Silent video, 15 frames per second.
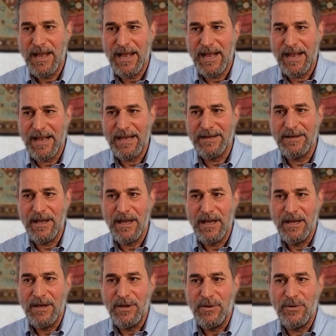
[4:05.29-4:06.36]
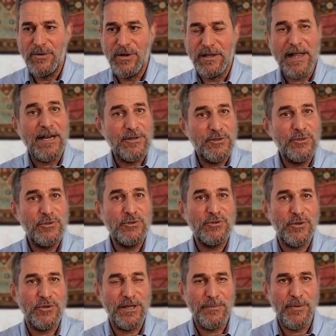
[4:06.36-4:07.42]
And a lot of Jews
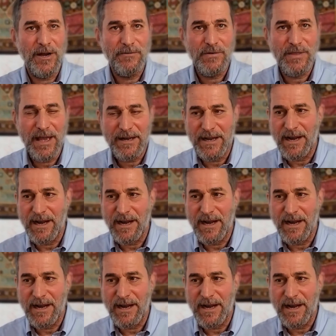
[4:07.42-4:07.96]
certainly pray for that.